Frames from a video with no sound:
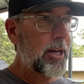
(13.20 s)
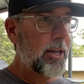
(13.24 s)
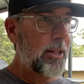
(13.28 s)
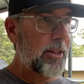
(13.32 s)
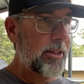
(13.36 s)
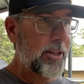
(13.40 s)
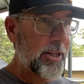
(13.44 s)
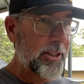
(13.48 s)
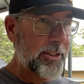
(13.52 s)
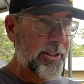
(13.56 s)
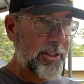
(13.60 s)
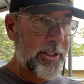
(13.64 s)

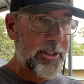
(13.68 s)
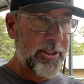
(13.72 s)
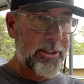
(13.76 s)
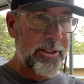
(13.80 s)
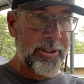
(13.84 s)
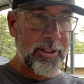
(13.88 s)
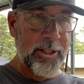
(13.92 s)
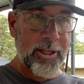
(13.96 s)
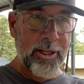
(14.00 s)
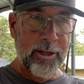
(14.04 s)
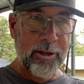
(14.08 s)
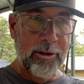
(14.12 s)
This
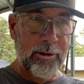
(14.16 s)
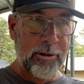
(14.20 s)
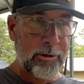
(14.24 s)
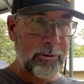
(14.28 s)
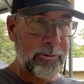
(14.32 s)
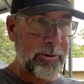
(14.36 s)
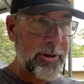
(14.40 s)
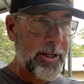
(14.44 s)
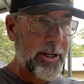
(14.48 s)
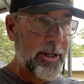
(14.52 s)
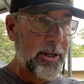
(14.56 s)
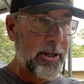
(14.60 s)
is
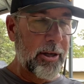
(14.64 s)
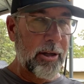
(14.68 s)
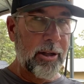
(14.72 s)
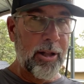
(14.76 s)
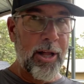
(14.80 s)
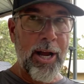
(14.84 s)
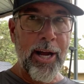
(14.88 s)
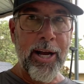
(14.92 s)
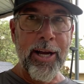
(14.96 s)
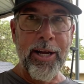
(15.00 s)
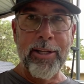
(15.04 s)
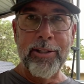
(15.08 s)
including
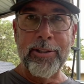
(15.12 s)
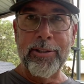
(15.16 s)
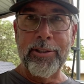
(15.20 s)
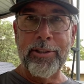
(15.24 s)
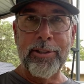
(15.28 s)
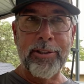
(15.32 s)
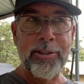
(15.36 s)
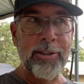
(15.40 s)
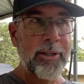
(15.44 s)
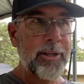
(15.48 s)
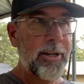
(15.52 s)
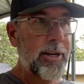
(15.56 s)

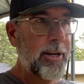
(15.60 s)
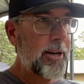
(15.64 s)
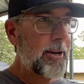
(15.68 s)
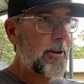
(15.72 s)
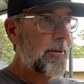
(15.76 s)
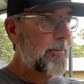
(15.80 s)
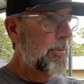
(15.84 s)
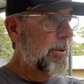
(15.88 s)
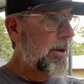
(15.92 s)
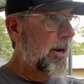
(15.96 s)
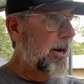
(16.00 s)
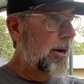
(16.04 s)
clients,
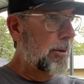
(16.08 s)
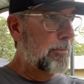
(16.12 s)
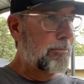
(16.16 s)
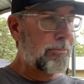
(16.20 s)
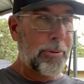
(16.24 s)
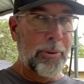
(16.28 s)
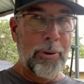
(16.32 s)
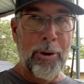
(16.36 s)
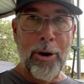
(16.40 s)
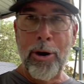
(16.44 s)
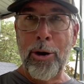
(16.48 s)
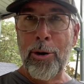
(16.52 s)
uh,
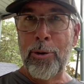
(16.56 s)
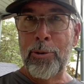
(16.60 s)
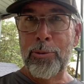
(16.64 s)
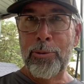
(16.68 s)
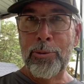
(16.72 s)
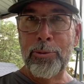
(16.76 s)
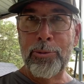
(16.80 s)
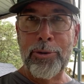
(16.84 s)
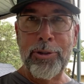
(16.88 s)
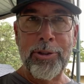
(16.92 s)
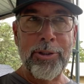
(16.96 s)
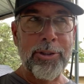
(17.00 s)

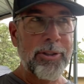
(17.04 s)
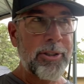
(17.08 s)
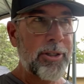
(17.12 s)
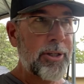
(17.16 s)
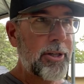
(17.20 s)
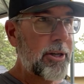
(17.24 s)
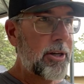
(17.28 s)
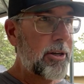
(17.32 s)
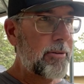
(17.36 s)
pros,